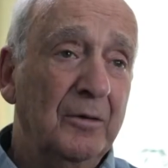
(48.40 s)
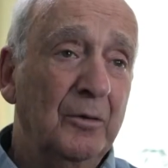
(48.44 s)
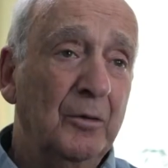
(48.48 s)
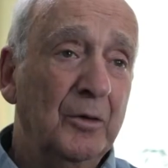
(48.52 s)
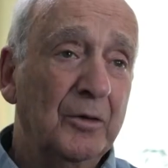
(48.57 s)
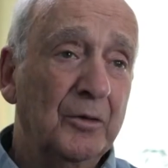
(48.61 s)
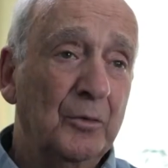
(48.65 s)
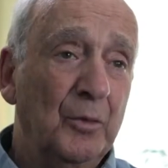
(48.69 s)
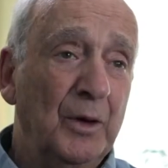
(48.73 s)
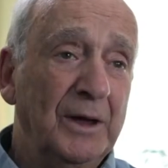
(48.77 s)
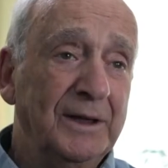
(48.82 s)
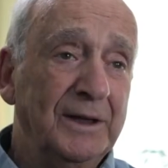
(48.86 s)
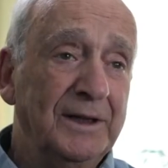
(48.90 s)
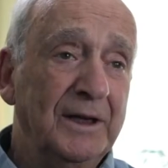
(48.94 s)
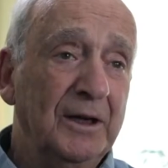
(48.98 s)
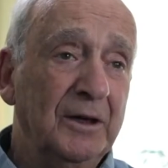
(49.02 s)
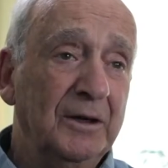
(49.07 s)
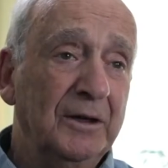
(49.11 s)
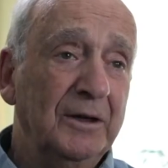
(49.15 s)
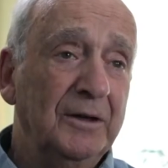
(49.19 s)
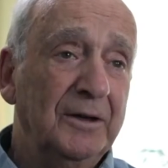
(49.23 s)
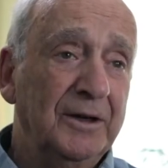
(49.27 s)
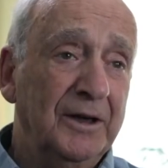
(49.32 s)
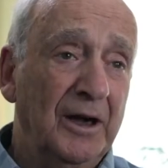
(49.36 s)
who was 1
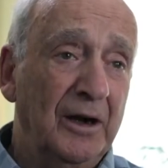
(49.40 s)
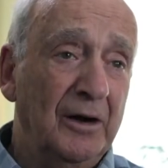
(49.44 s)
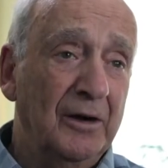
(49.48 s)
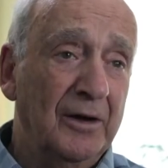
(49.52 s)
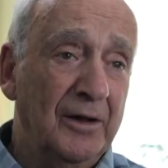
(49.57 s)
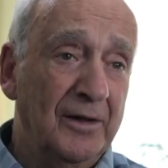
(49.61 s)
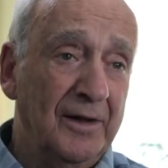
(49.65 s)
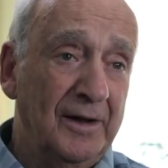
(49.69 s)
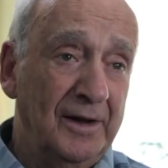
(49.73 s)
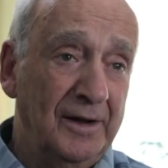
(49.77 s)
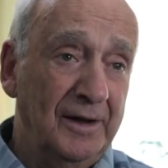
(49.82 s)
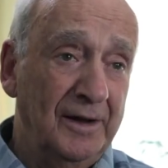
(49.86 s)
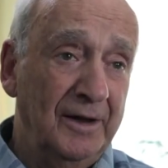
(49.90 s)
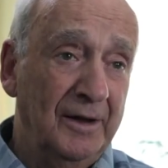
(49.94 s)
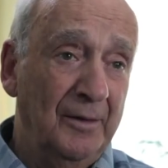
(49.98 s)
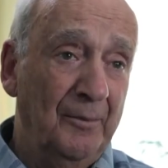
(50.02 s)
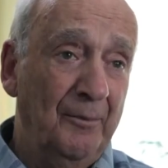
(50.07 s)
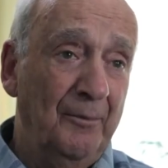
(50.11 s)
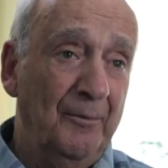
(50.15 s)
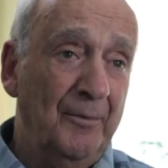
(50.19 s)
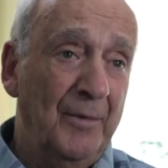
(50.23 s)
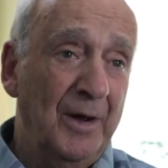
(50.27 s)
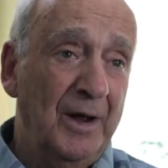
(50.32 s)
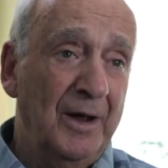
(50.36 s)
year younger than
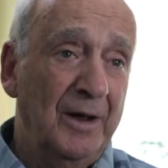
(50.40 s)
him.